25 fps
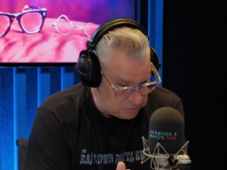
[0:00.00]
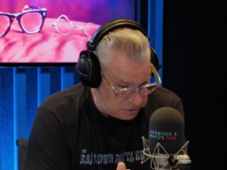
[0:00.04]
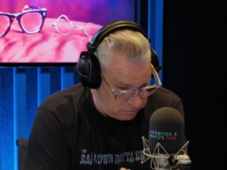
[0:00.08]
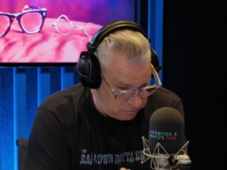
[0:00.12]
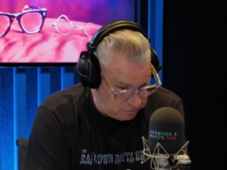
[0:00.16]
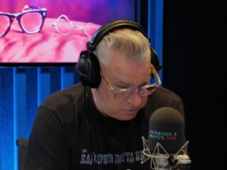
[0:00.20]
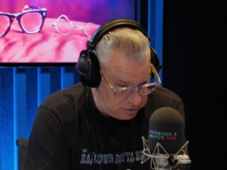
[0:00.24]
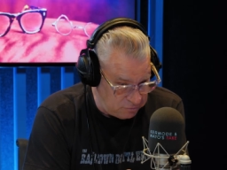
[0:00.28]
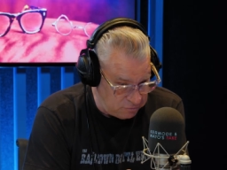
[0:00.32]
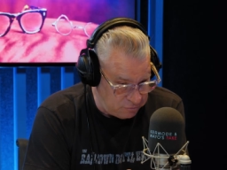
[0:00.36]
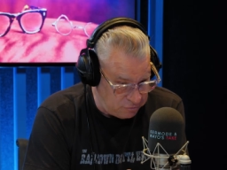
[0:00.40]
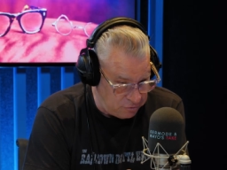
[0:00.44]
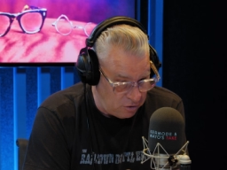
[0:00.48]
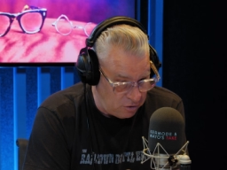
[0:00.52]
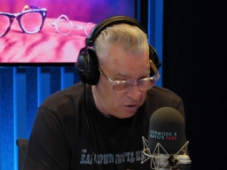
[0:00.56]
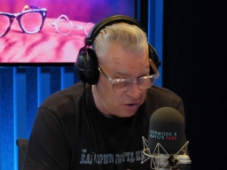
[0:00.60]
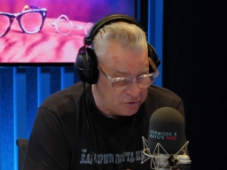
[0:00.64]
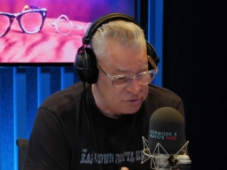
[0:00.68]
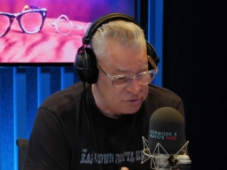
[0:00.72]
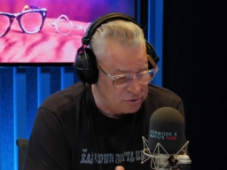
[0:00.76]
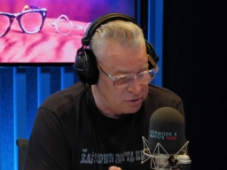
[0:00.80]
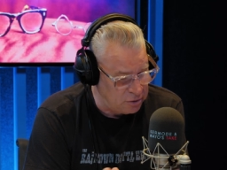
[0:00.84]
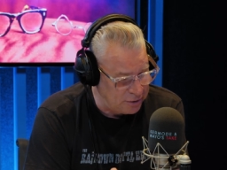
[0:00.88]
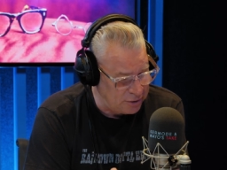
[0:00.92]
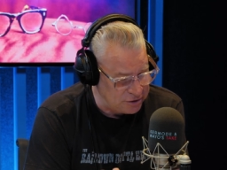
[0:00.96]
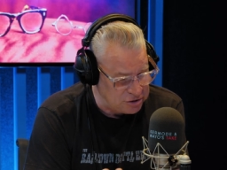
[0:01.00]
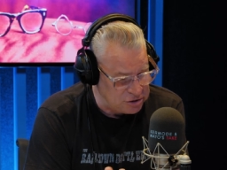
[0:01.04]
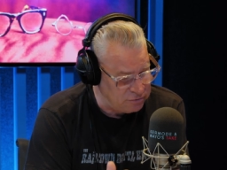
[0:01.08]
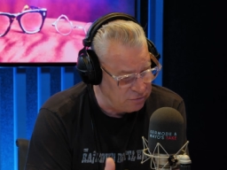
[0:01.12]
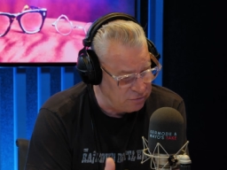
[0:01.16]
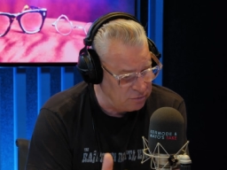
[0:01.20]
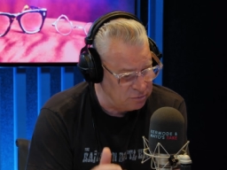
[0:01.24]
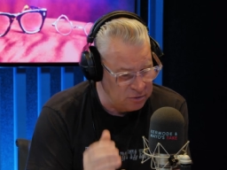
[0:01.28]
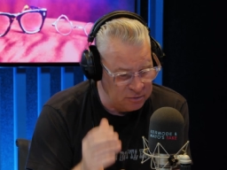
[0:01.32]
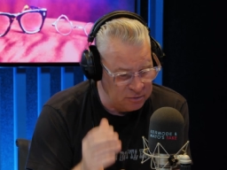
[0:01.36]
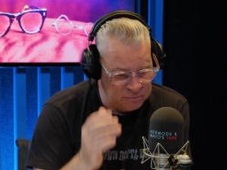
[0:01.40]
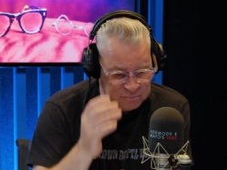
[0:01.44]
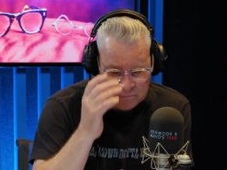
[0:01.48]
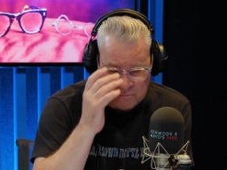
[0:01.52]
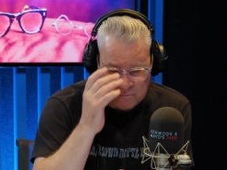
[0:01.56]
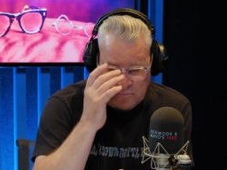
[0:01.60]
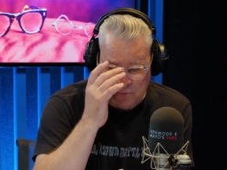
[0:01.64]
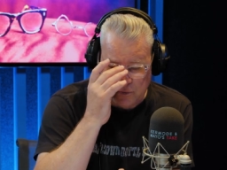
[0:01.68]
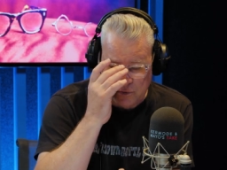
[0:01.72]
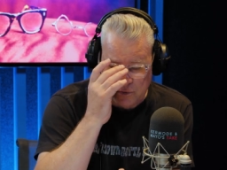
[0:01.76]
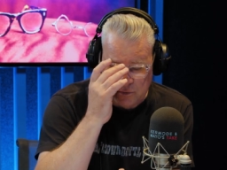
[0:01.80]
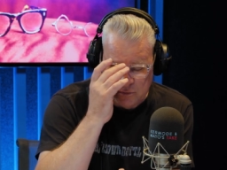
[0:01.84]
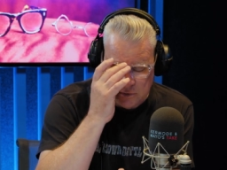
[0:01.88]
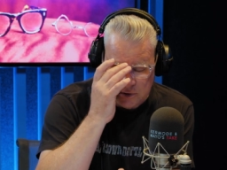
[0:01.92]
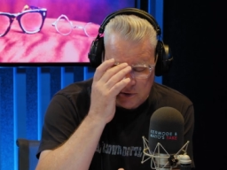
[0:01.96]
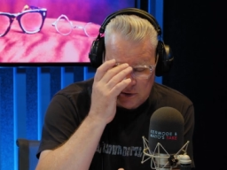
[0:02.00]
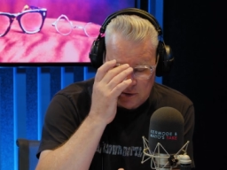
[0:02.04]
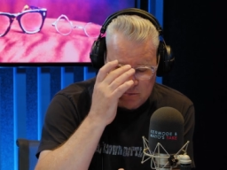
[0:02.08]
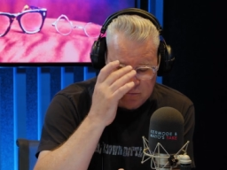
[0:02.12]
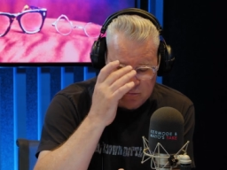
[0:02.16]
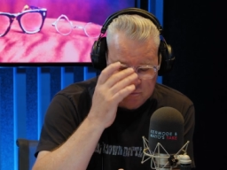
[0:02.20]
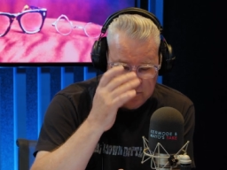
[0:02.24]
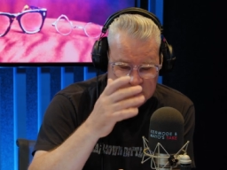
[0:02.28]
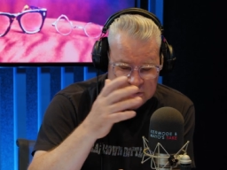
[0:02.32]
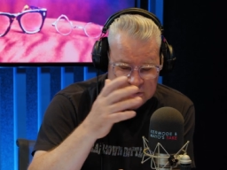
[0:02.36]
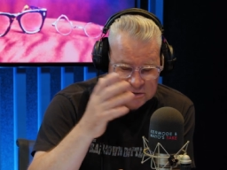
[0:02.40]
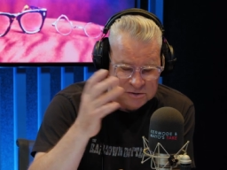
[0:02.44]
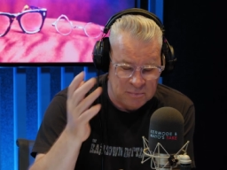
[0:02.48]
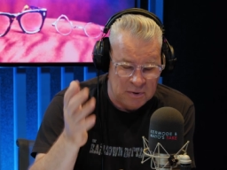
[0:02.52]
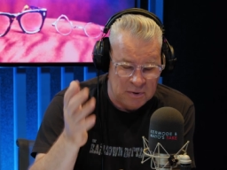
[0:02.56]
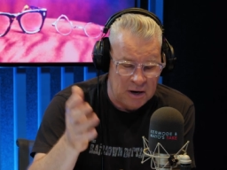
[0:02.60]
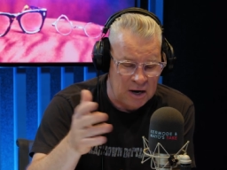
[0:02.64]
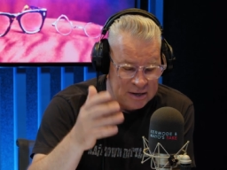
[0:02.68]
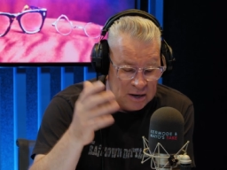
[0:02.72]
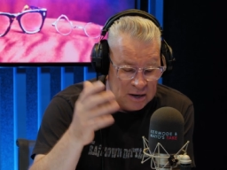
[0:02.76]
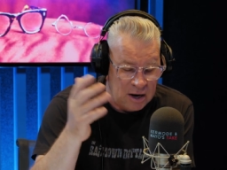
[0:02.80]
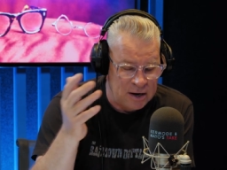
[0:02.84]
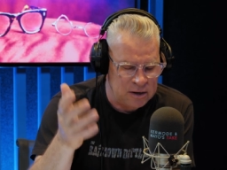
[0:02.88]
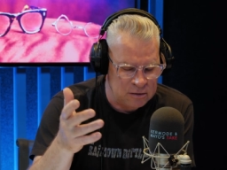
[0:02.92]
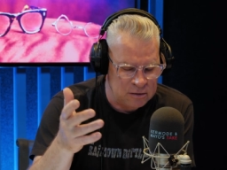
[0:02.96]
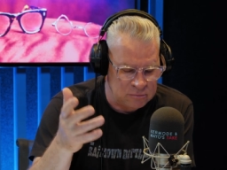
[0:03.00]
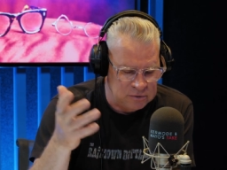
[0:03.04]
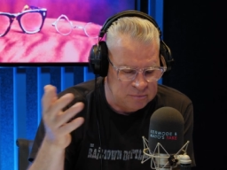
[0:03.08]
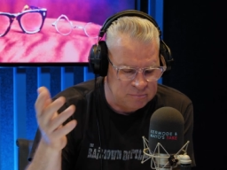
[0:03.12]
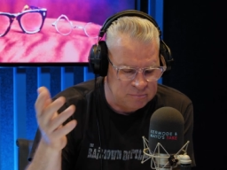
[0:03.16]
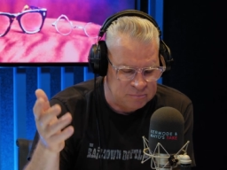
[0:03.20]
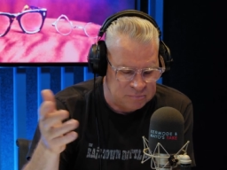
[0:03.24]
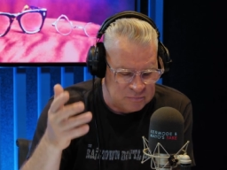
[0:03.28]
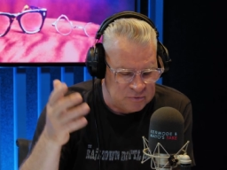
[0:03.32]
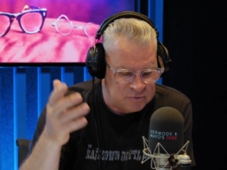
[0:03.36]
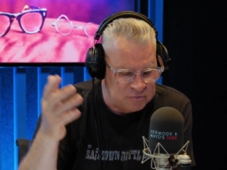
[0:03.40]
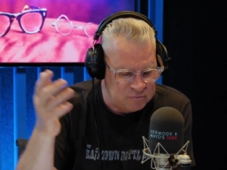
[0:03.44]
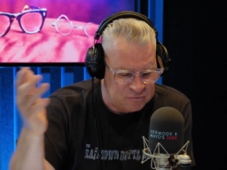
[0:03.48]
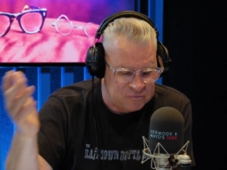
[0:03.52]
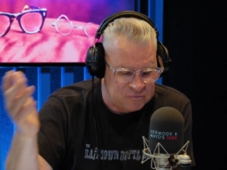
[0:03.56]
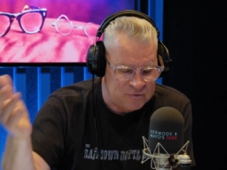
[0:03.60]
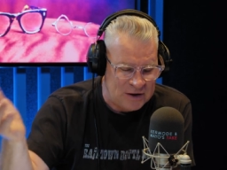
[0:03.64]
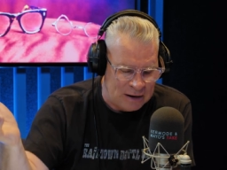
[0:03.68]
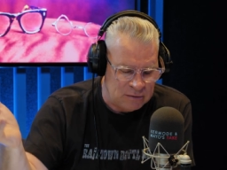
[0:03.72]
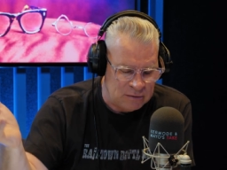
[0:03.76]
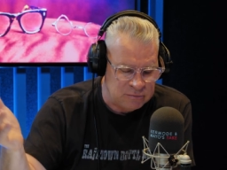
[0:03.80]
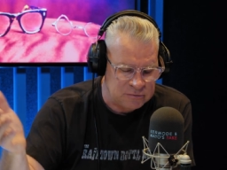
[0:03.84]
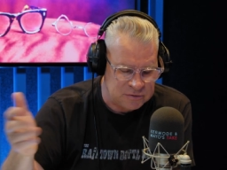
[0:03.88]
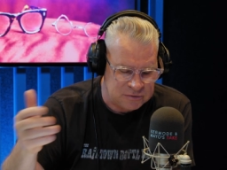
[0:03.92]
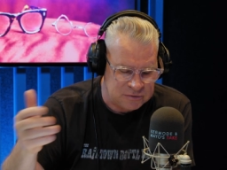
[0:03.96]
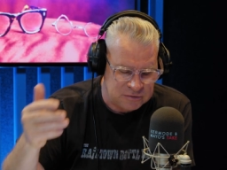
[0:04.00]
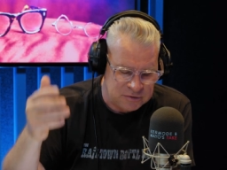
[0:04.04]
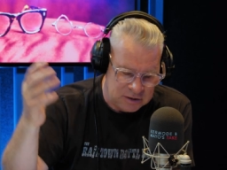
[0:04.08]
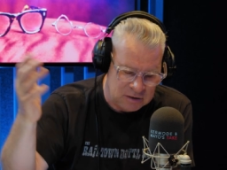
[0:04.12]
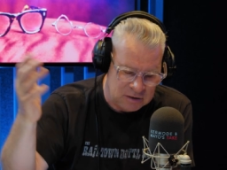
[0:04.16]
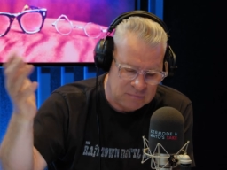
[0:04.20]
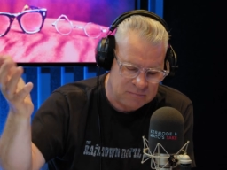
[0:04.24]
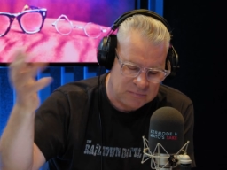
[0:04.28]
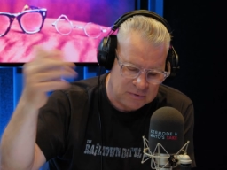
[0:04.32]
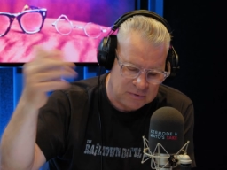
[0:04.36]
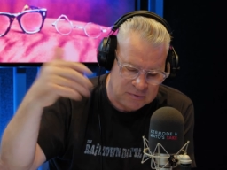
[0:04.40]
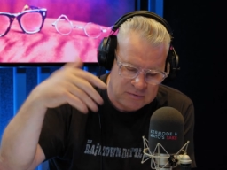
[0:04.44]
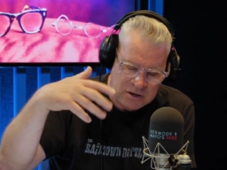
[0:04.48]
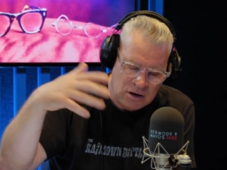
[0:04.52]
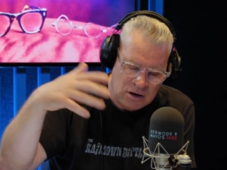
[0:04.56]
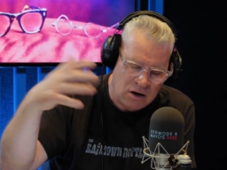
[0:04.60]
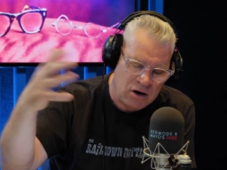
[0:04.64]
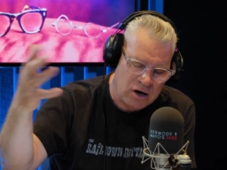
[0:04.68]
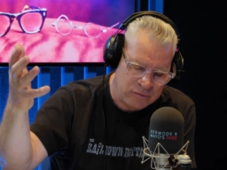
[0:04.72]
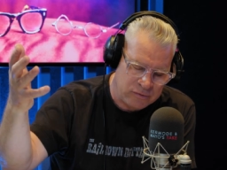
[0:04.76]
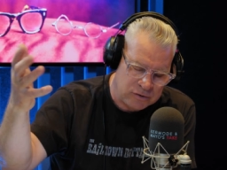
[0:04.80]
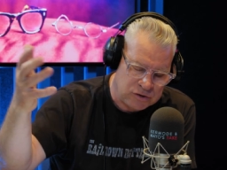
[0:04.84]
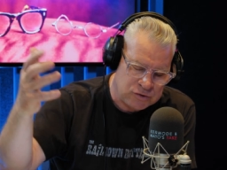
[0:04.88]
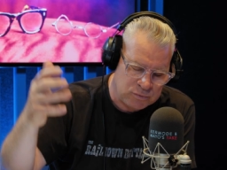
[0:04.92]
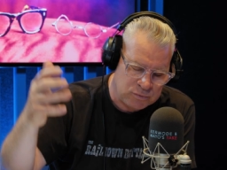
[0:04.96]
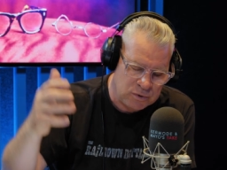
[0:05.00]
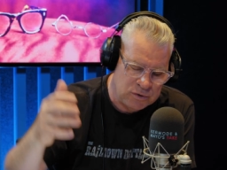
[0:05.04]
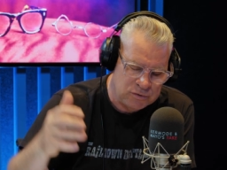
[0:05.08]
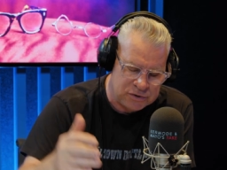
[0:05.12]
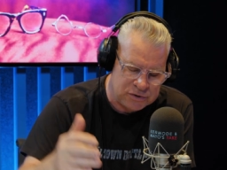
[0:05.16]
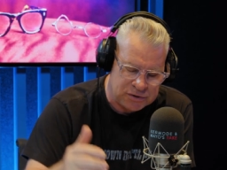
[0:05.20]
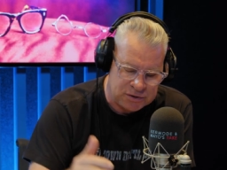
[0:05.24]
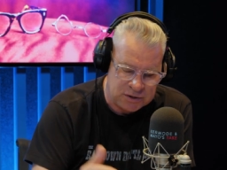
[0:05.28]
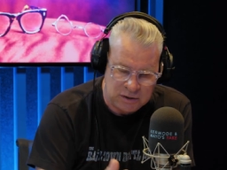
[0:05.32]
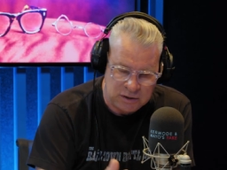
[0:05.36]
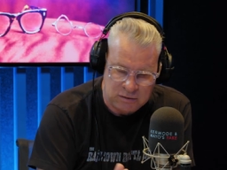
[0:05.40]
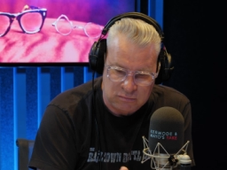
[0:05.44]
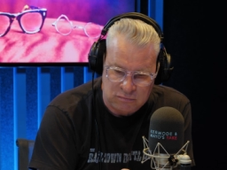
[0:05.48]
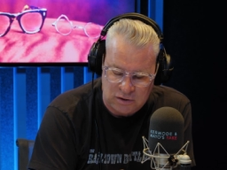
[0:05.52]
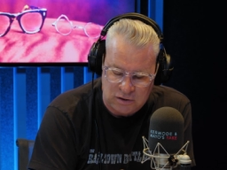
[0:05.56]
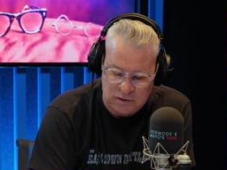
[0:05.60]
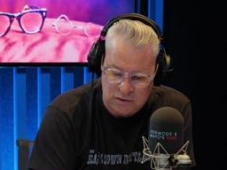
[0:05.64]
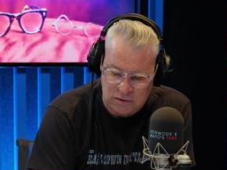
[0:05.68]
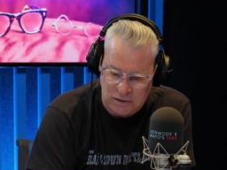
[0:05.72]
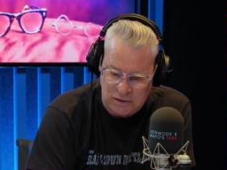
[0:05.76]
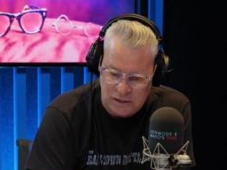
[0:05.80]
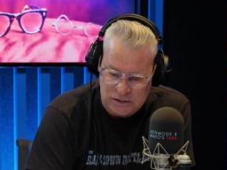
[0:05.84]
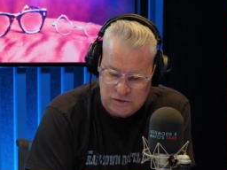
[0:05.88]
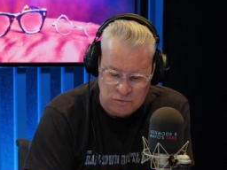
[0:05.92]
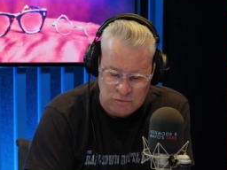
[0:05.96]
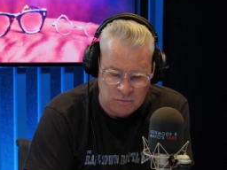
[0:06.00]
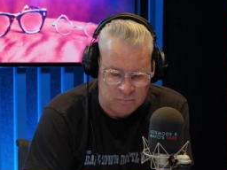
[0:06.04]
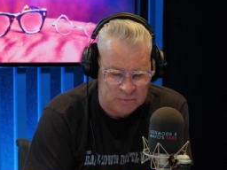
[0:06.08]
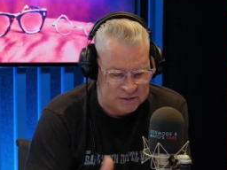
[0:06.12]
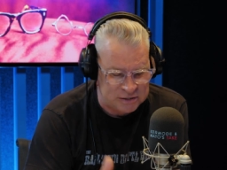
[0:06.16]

living in France, although actually from the from the is I, I only found the the Irish roots thing uh, later on